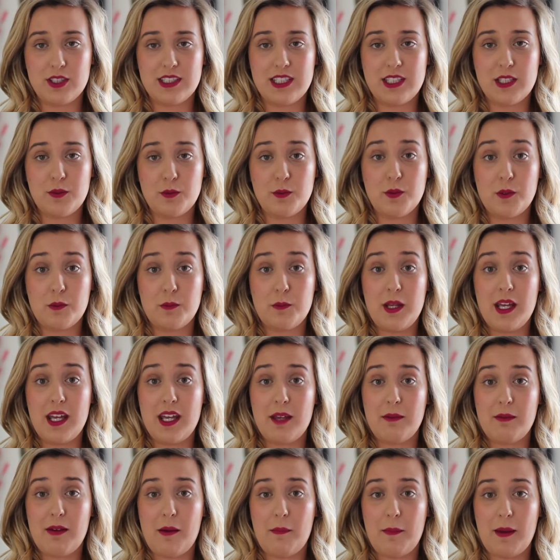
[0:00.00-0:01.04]
So this would
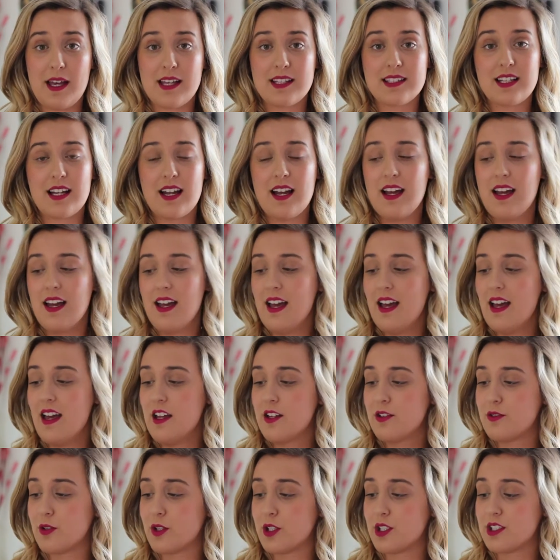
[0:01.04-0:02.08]
be my best
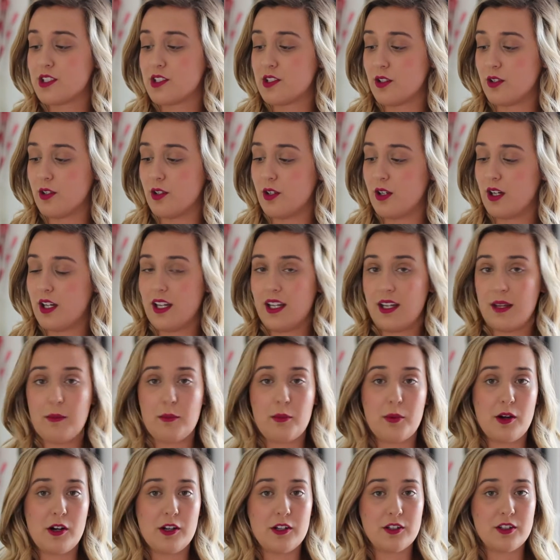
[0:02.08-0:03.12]
drugstore
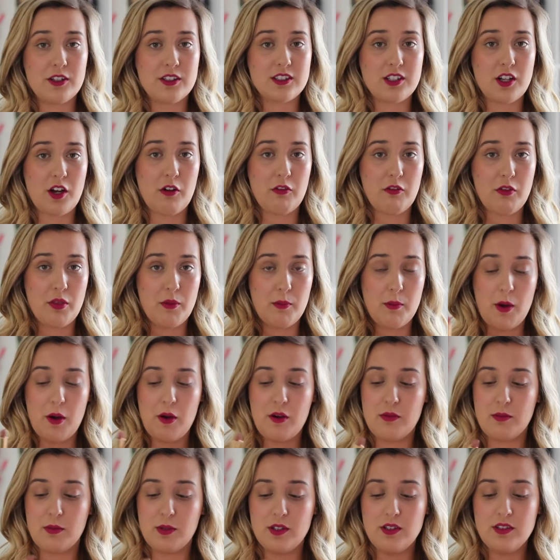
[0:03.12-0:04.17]
lip product of the
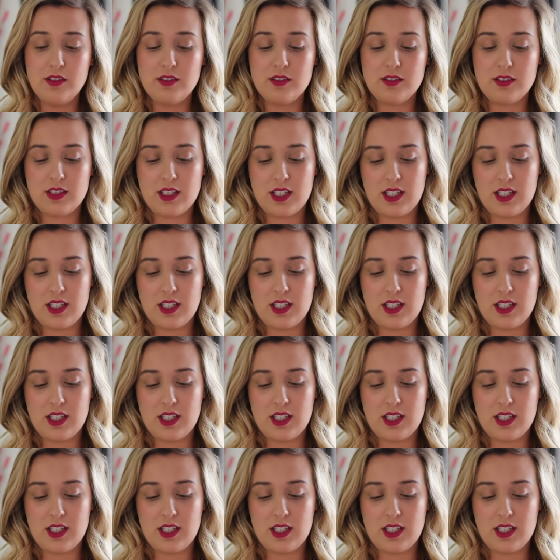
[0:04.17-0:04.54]
moment.